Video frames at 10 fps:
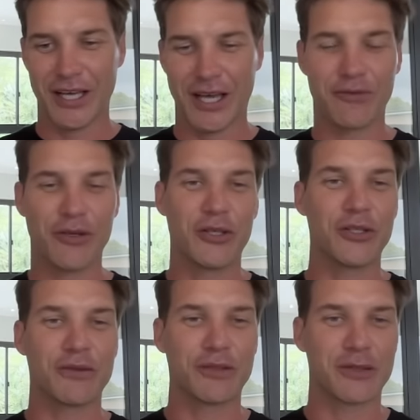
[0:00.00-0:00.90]
I've got
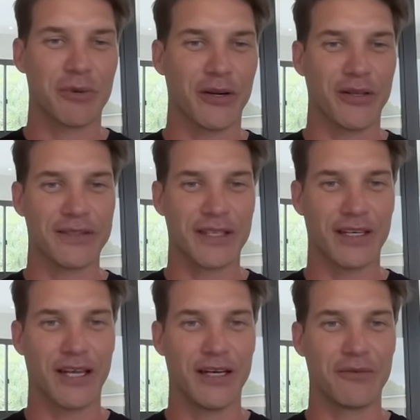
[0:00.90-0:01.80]
years of experience,
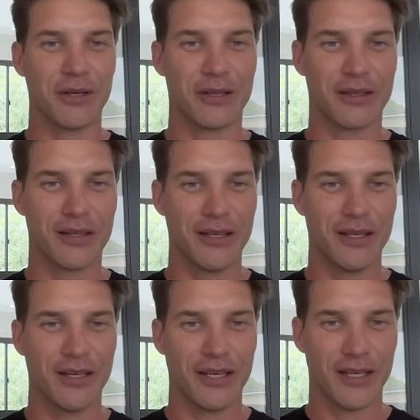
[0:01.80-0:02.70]
and and with
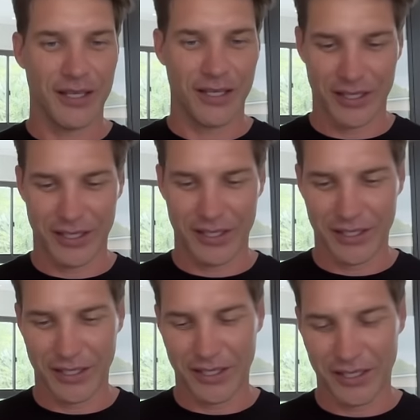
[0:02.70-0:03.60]

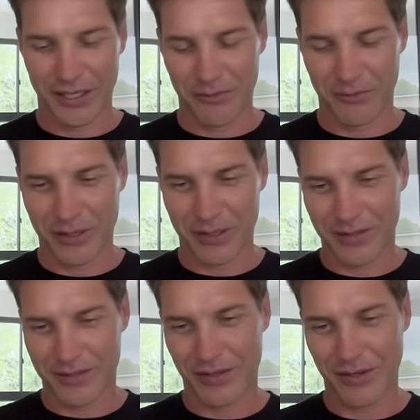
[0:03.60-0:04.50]
and with
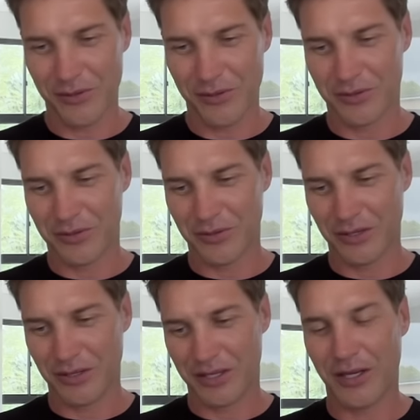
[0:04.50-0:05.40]
this whole
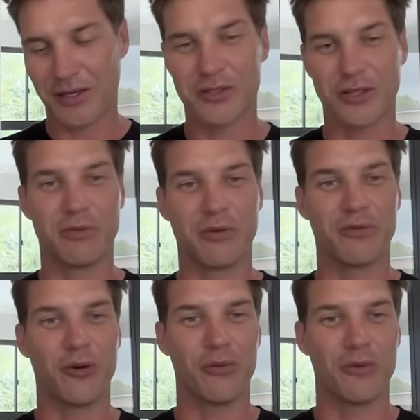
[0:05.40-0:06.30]
culture of
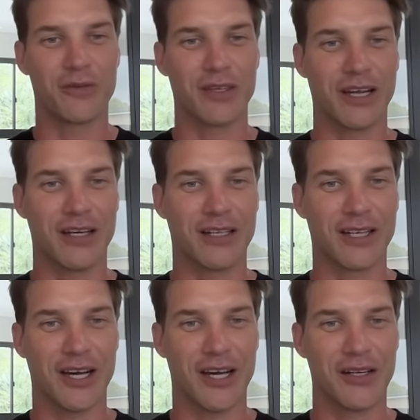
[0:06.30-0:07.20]
performance that I
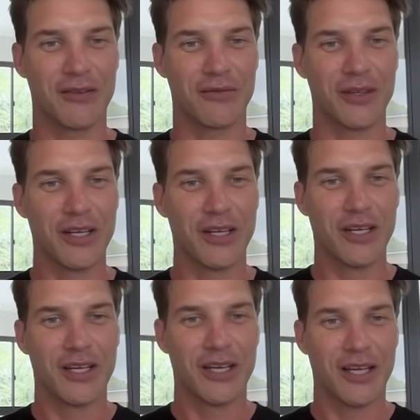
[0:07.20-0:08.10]
kind of
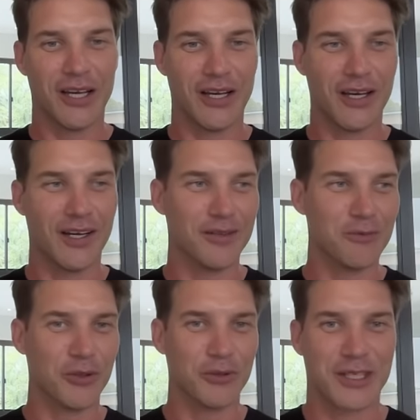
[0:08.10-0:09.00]
uh, our
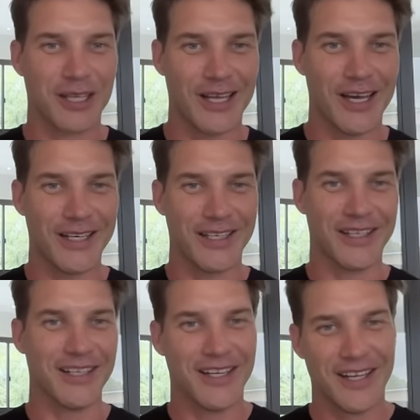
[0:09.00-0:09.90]
worlds
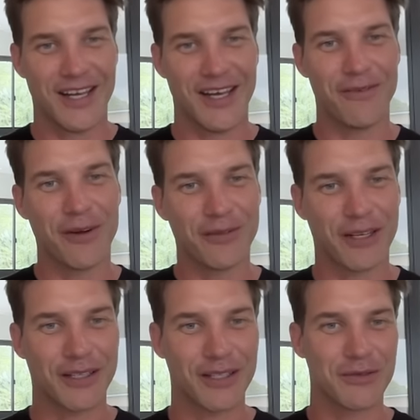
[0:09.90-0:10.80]
collided. I felt
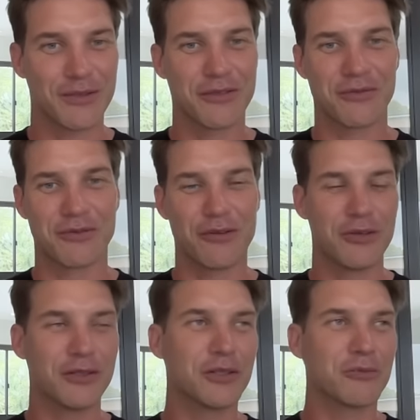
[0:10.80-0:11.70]
like this was a, a
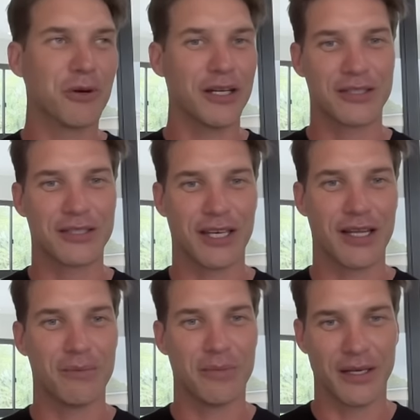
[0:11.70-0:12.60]
real good way to set
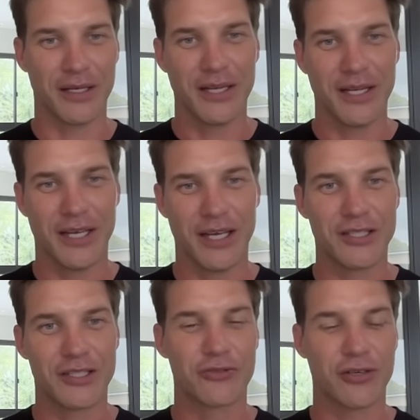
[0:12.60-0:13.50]
up and
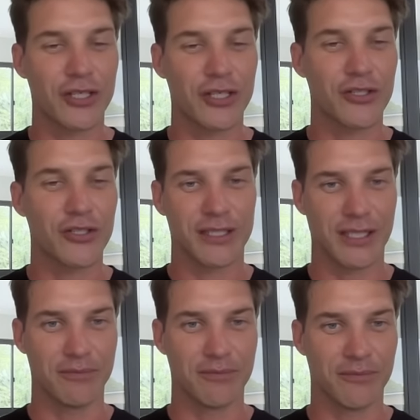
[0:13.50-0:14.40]
and structure a
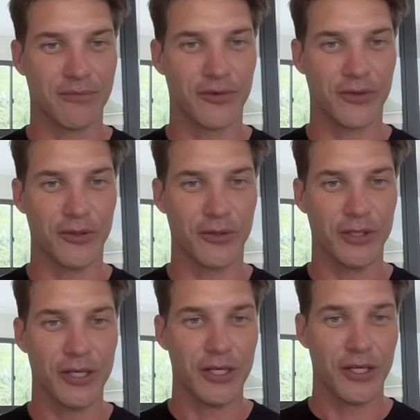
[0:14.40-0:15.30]
team
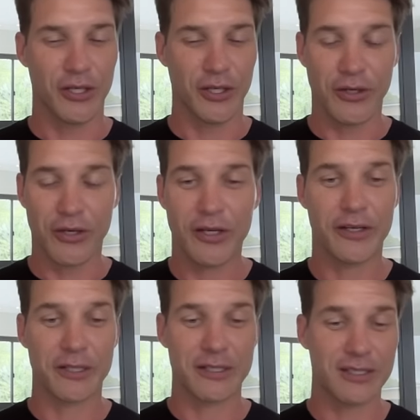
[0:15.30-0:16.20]
for you know, not only
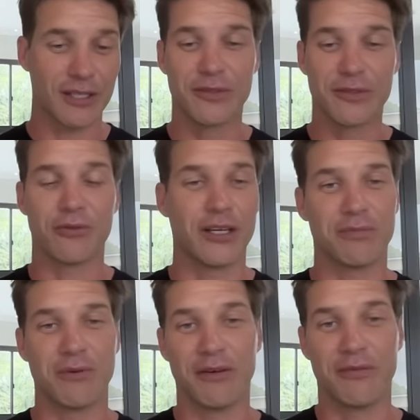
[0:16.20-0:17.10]
myself to race
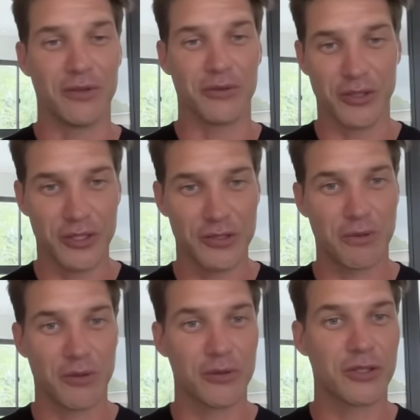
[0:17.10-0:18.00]
my final years,
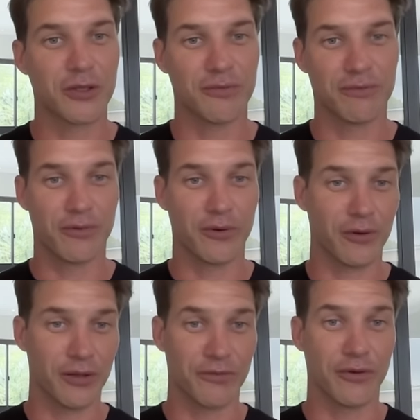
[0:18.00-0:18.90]
but also
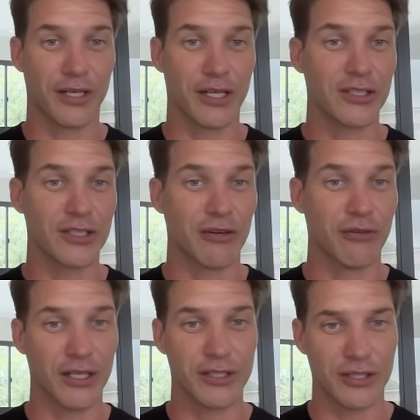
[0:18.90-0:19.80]
for for the next
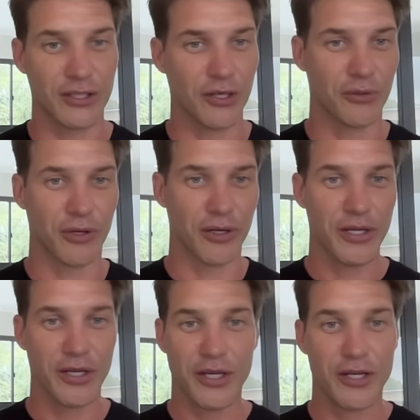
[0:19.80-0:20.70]
generation. You know, we've got
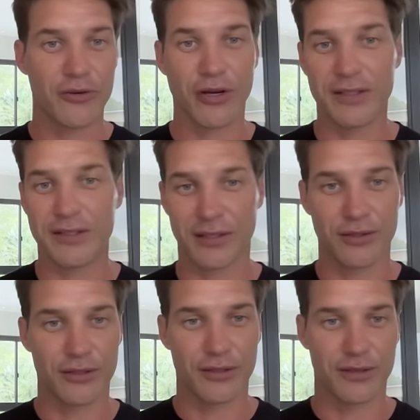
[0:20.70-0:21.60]
Gracie and
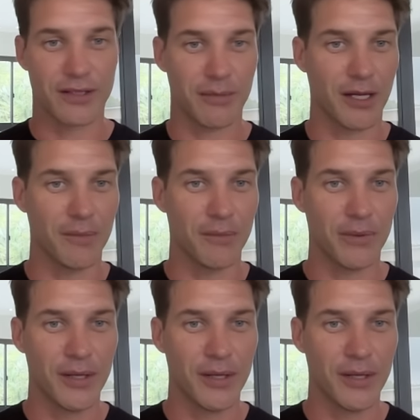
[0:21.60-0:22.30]
Lucas coming up.